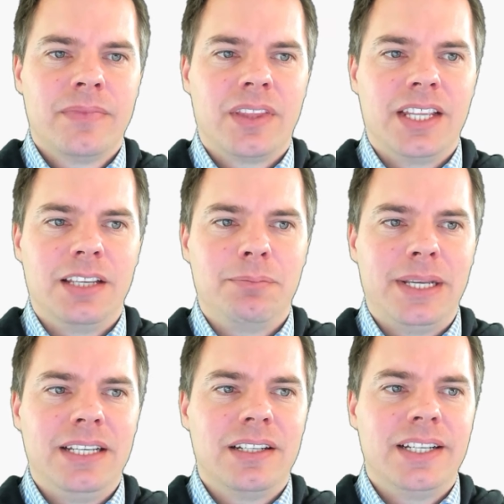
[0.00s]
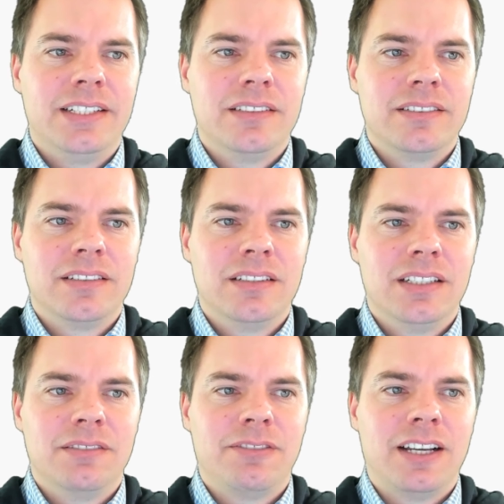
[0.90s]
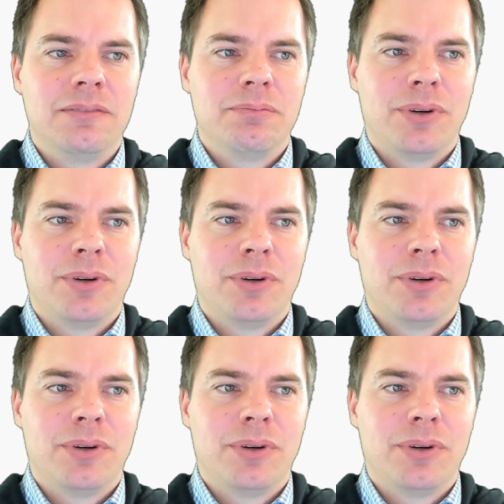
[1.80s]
the peak liters, fat,